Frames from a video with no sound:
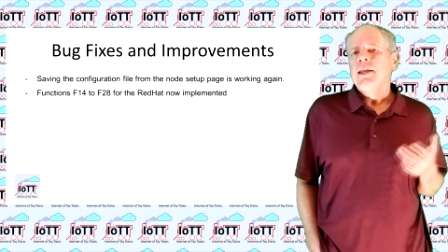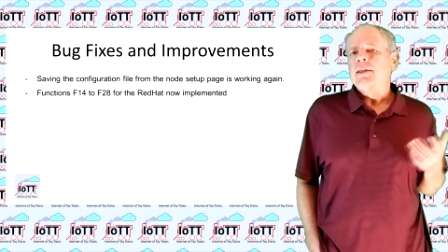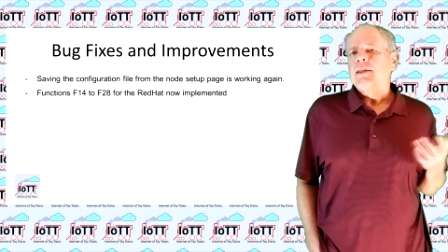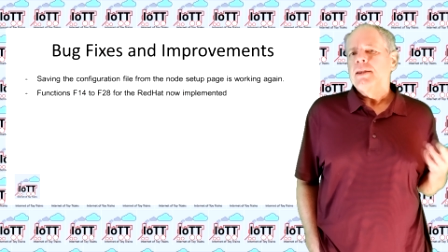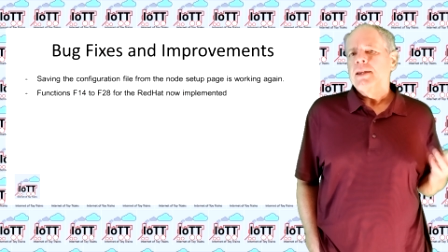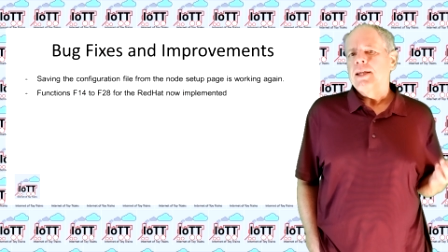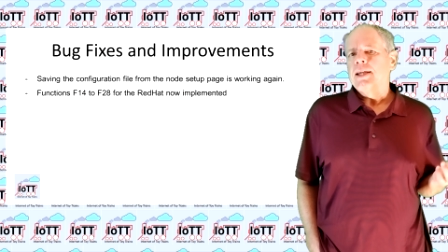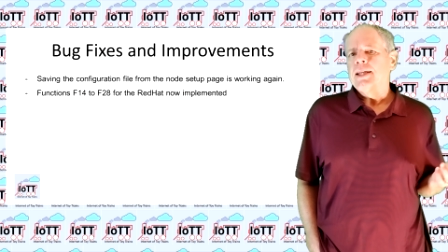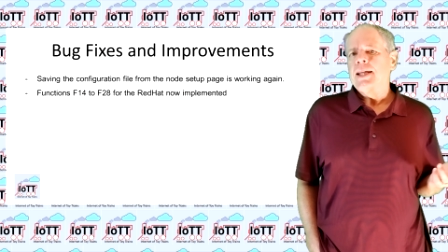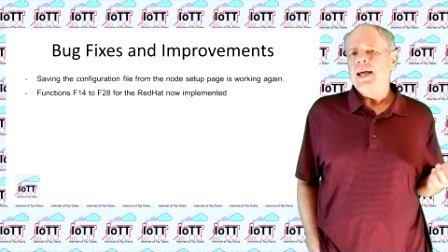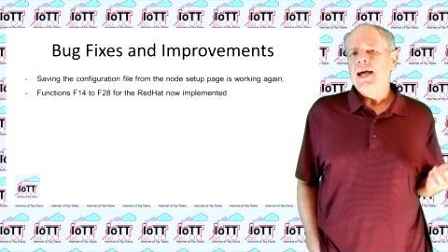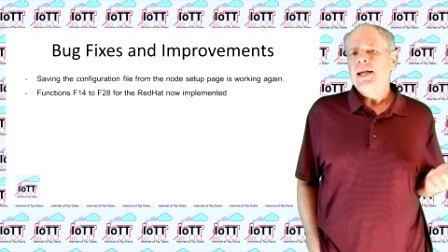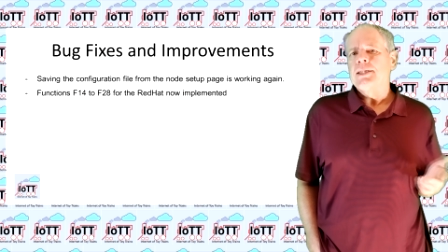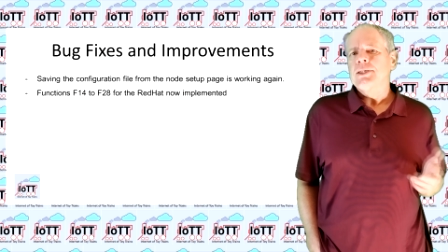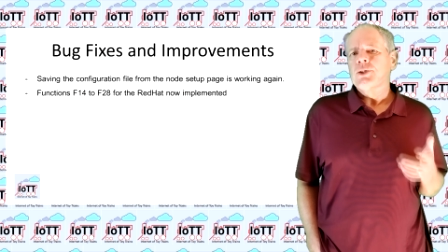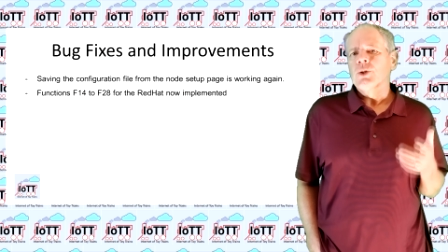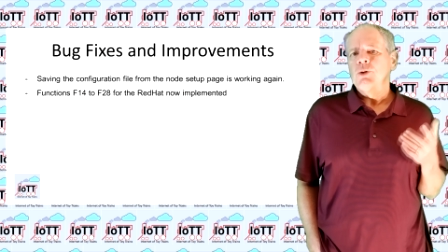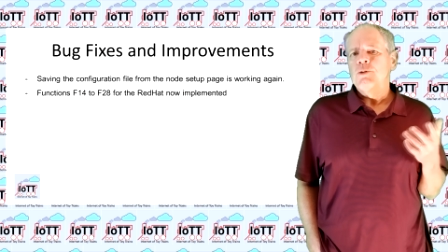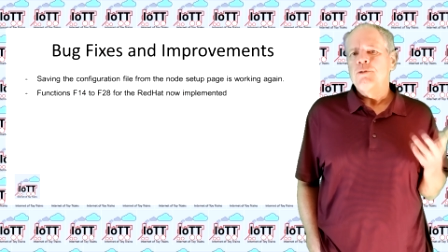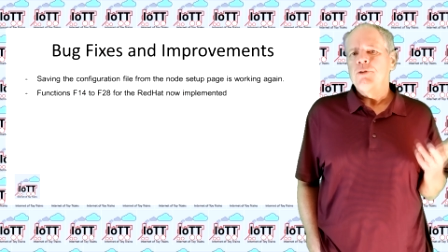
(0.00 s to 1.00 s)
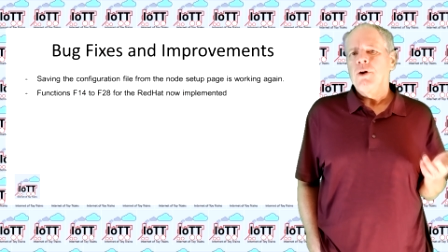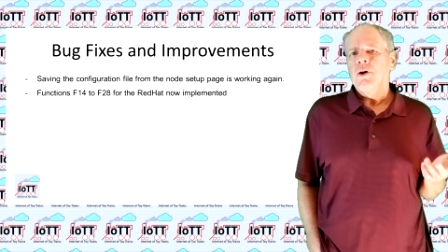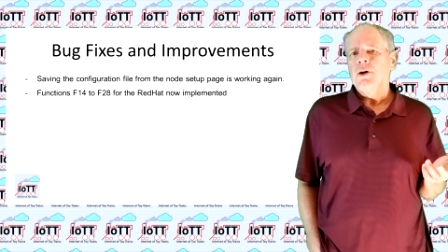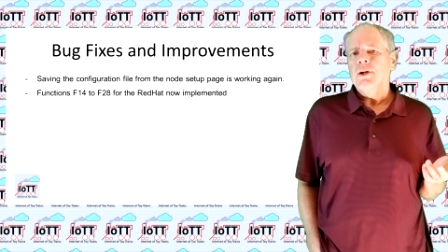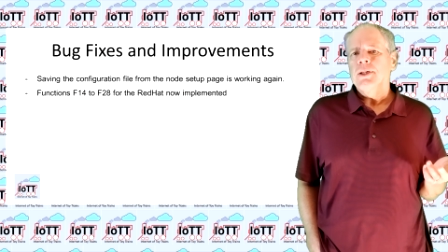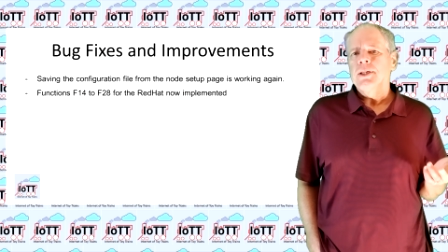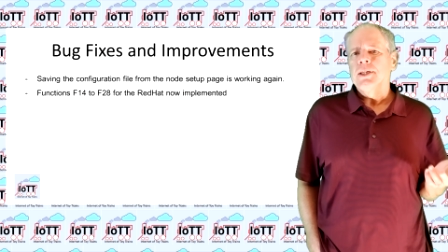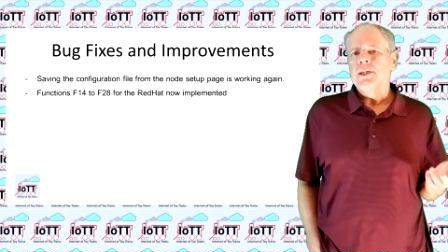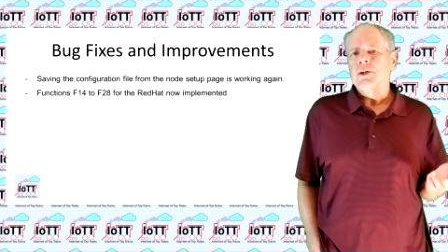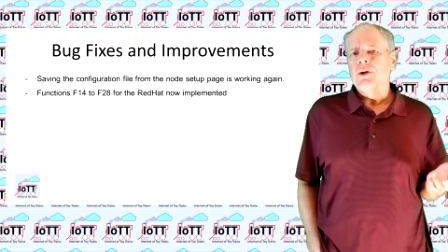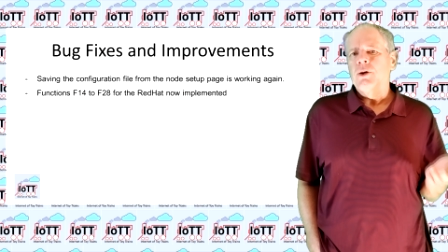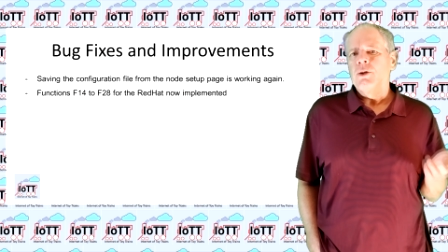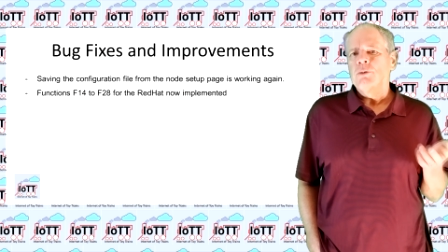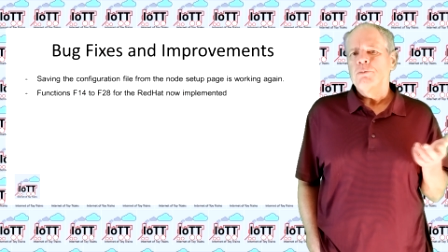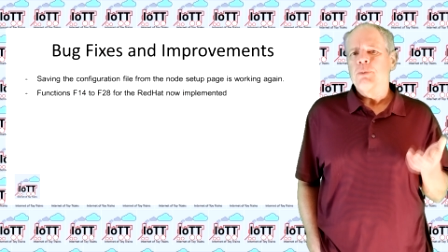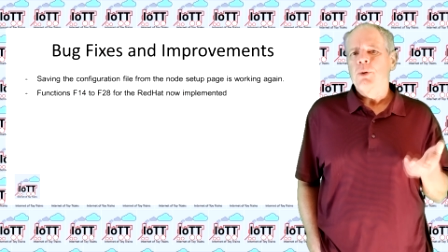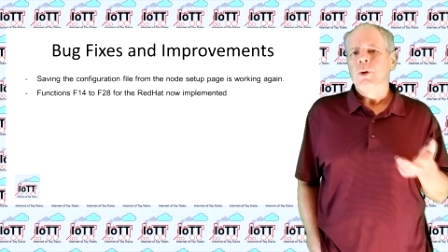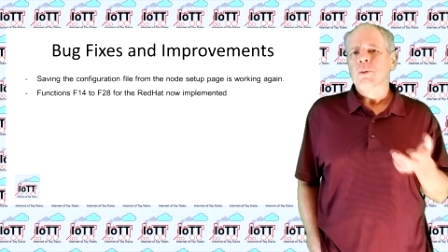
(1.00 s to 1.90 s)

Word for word: The Red Hat so far did not